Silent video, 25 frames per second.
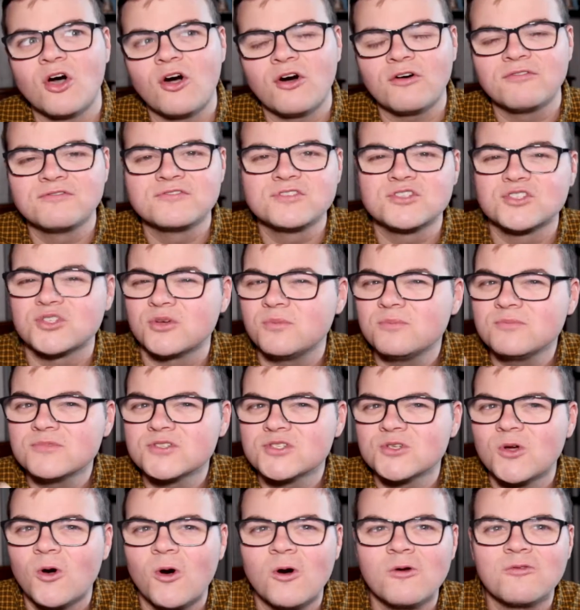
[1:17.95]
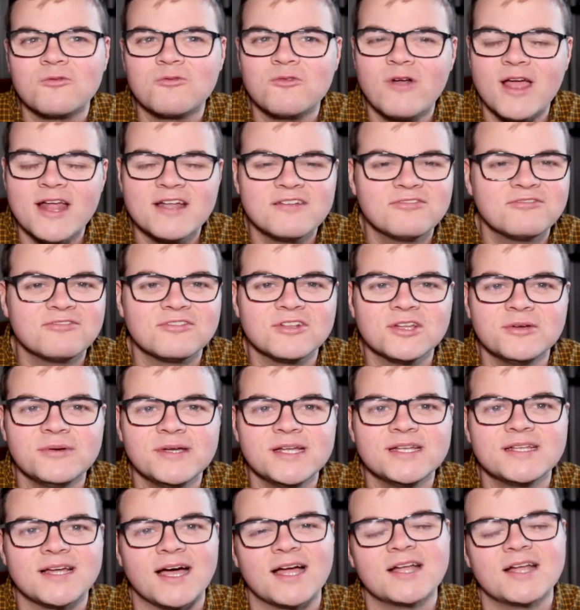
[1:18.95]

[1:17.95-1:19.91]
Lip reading: of some sort of red fluid.